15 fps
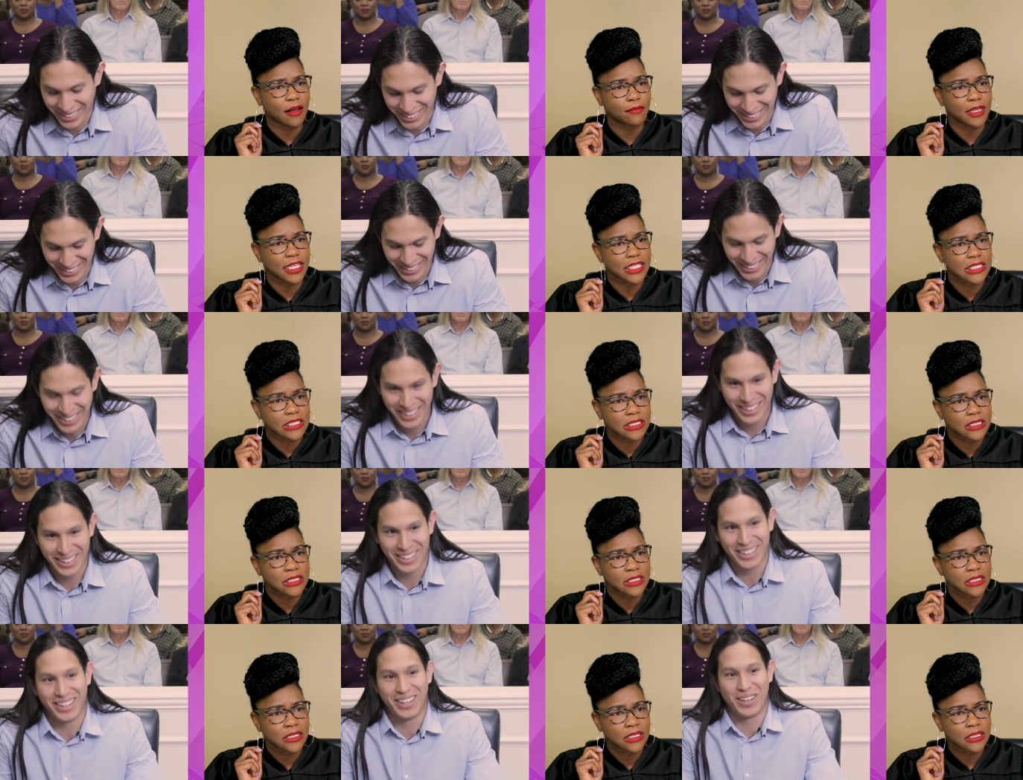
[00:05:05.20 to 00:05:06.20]
Speaker 1: Melissa?
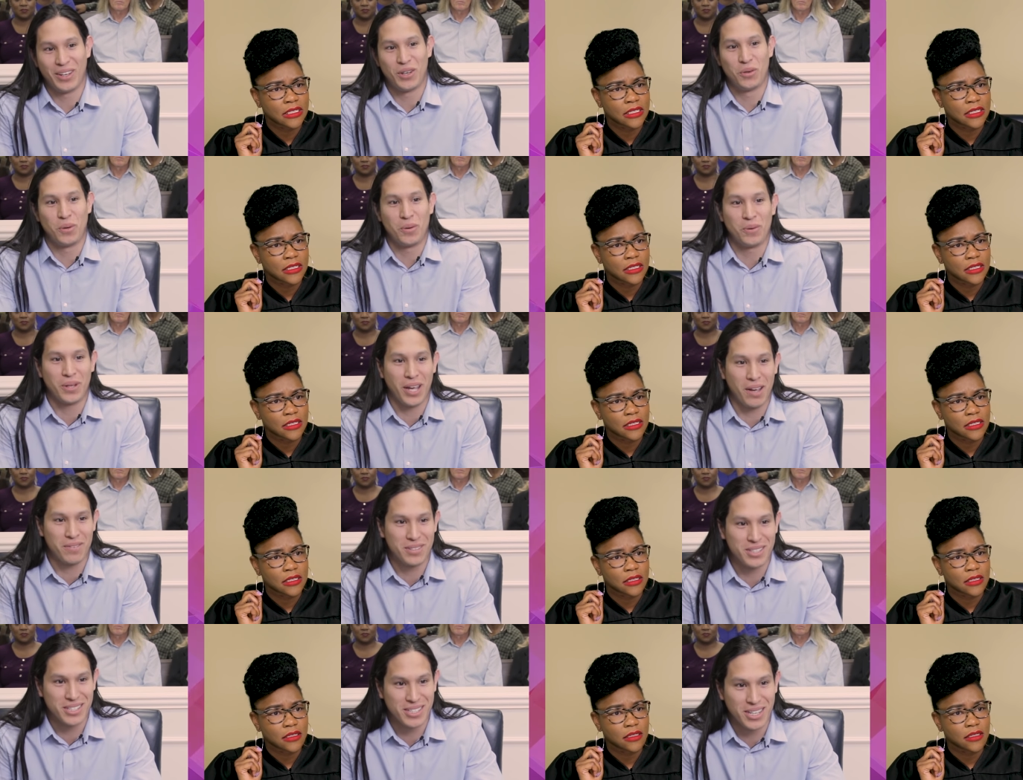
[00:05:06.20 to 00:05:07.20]
Speaker 2: Do we really
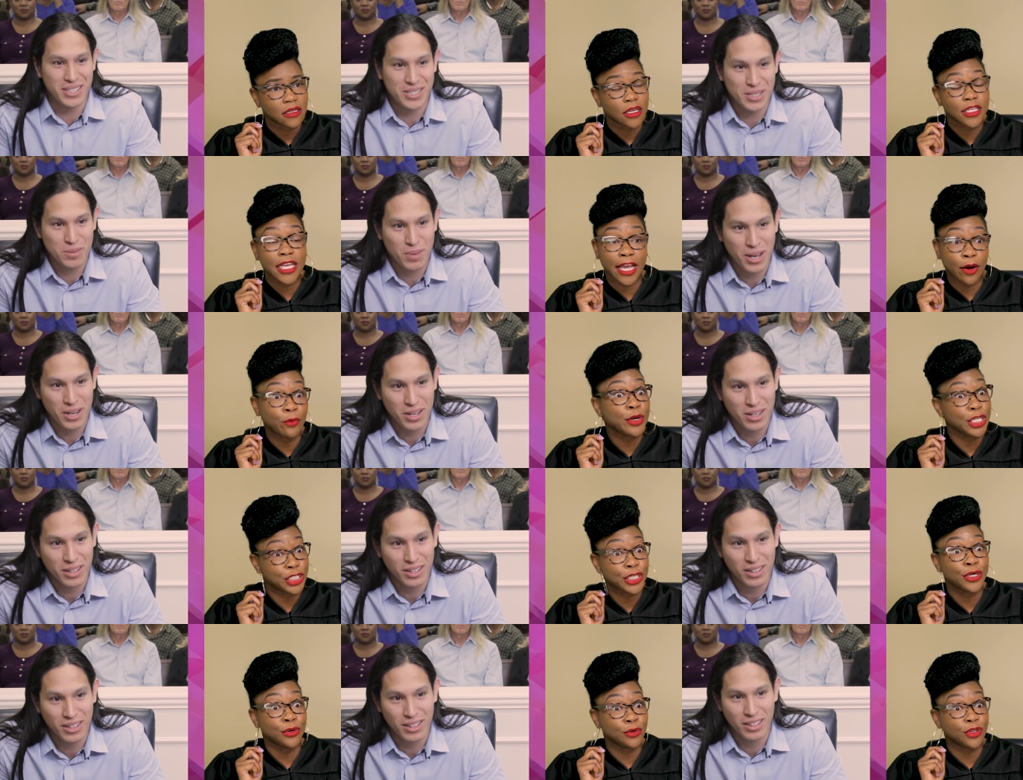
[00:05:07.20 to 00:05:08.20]
have to discuss this yeah, we
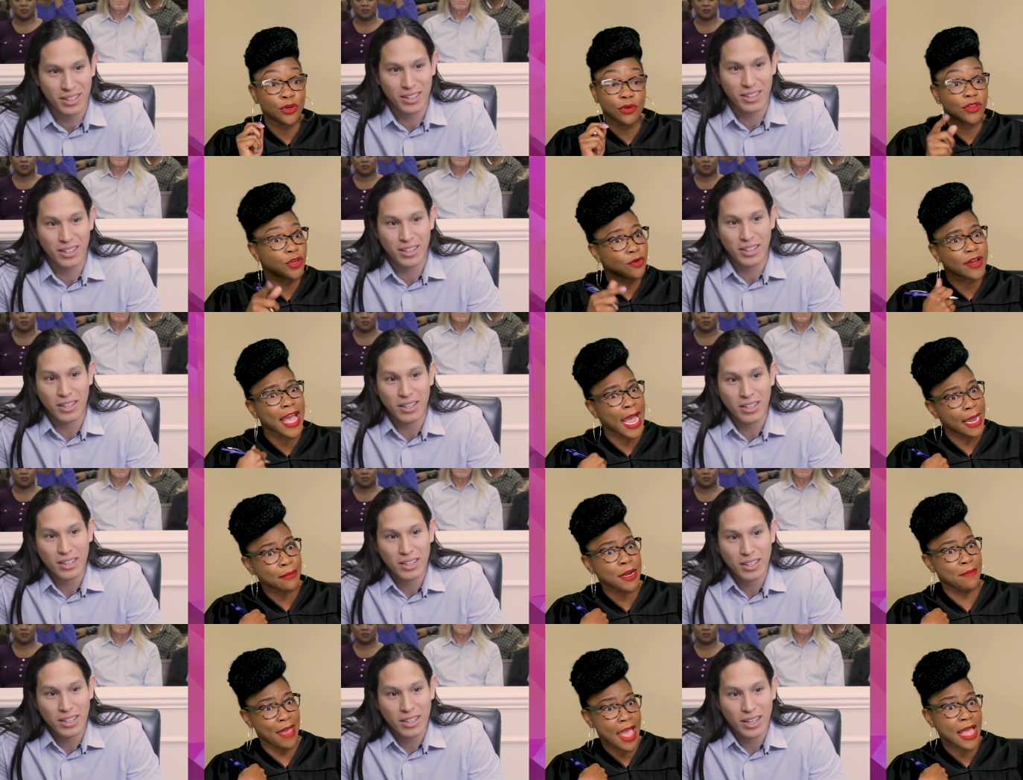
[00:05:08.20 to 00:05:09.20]
do.
Speaker 1: You you
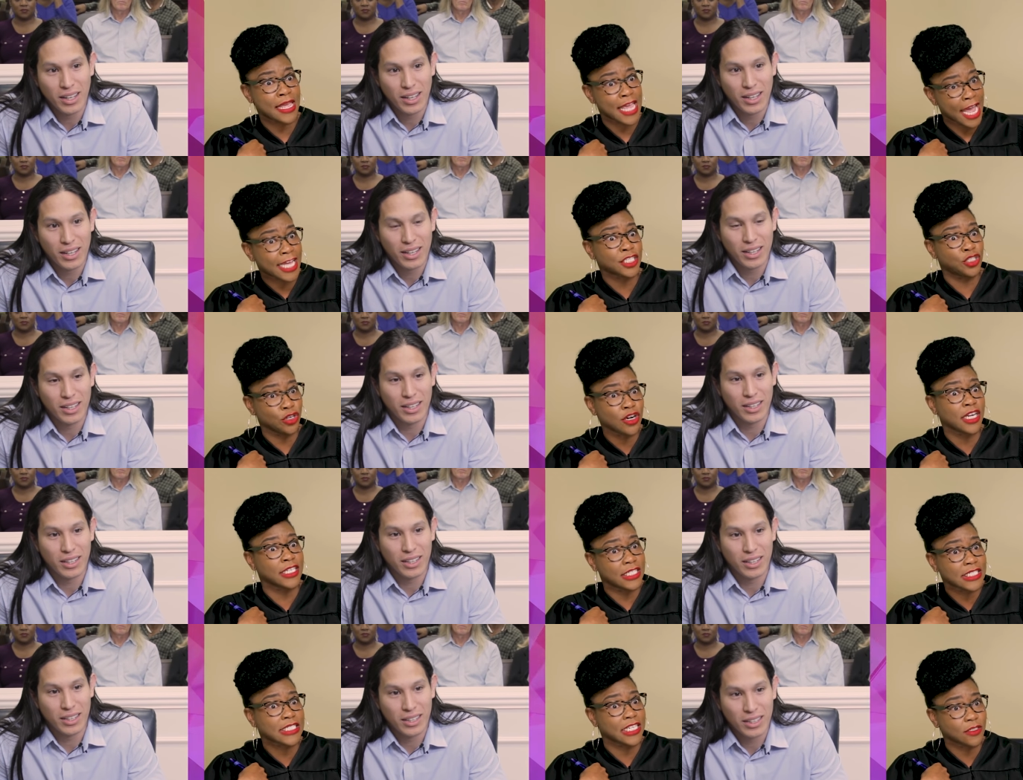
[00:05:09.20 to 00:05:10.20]
came to me. Yes, you're going
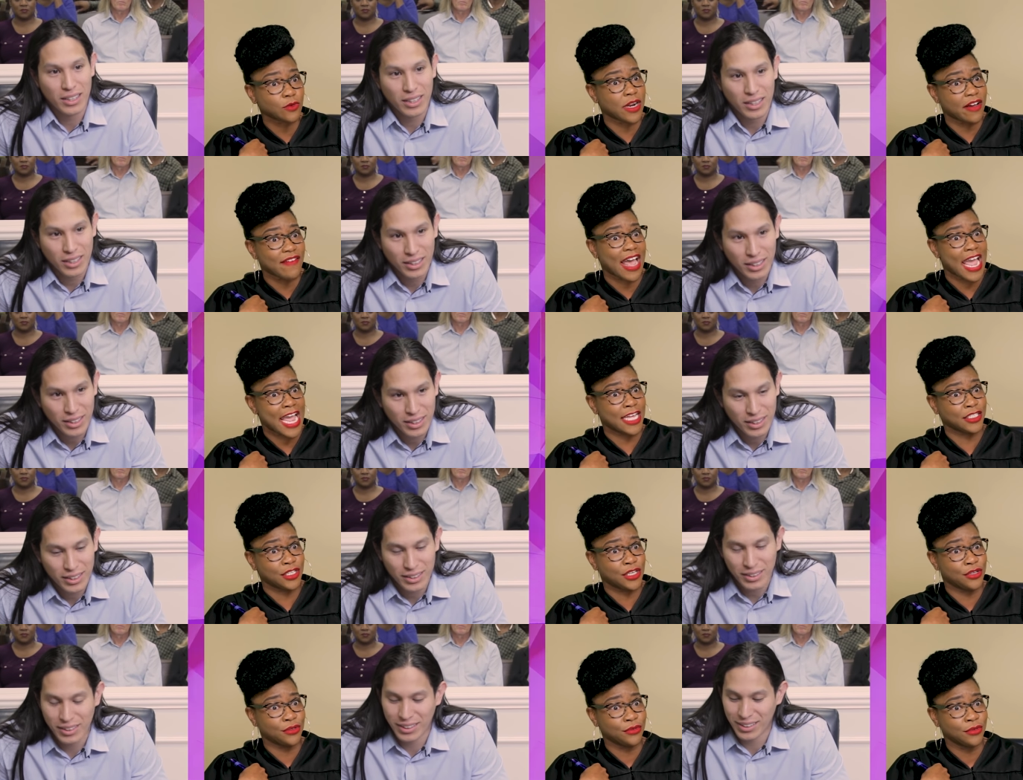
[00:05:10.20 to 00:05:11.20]
to discuss whatever I ask
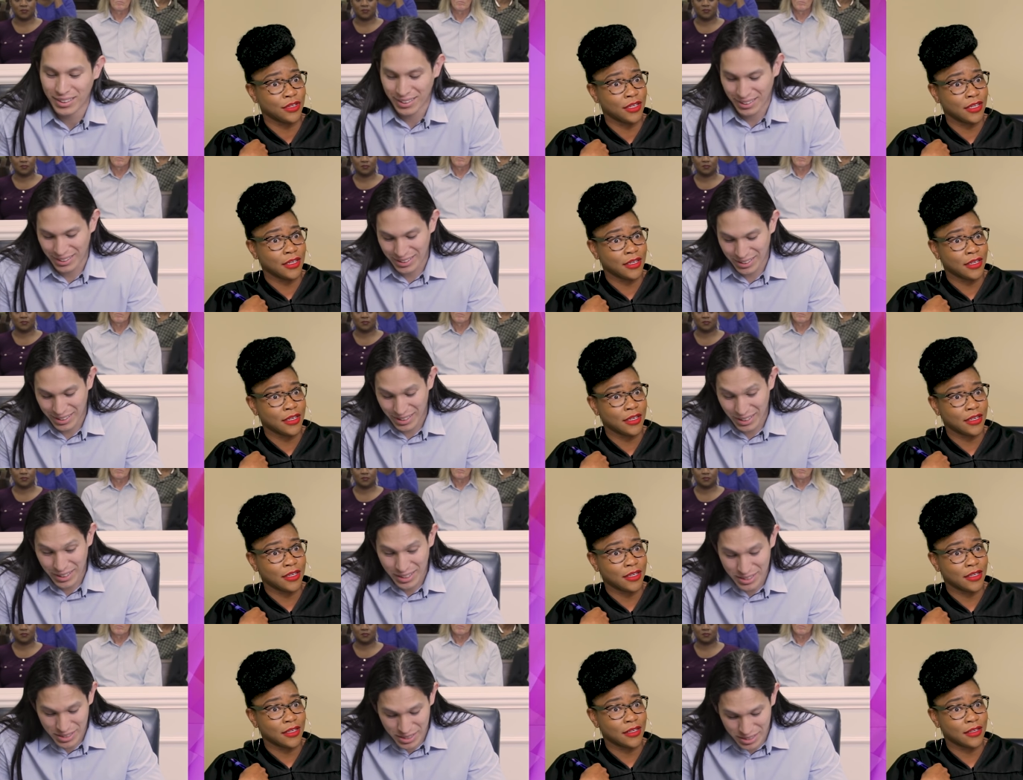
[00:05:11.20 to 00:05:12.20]
you.
Speaker 2: Uh, let's